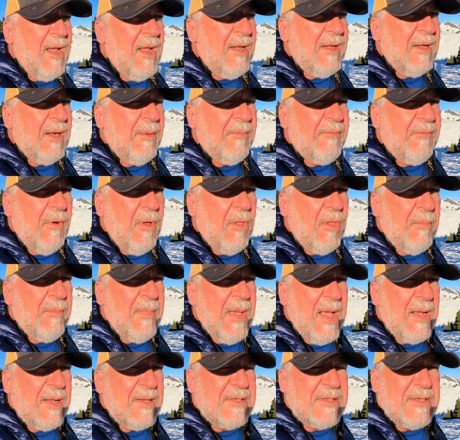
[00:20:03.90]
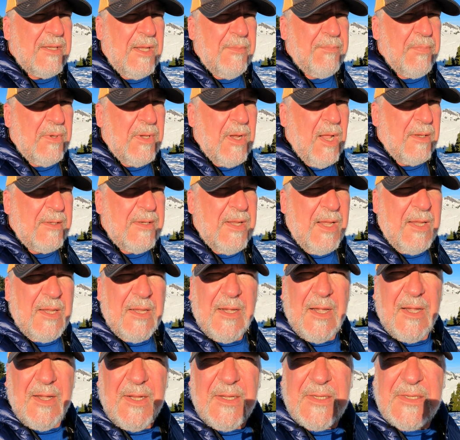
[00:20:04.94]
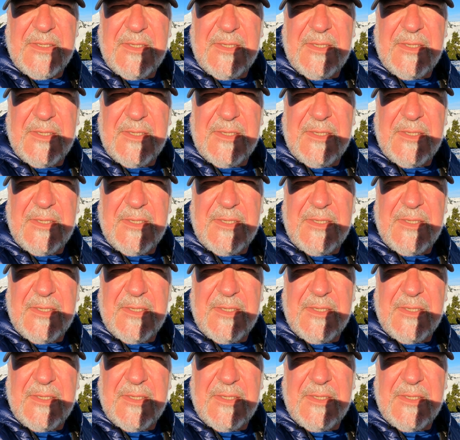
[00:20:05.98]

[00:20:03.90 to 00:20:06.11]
I ended up falling back asleep and not taking any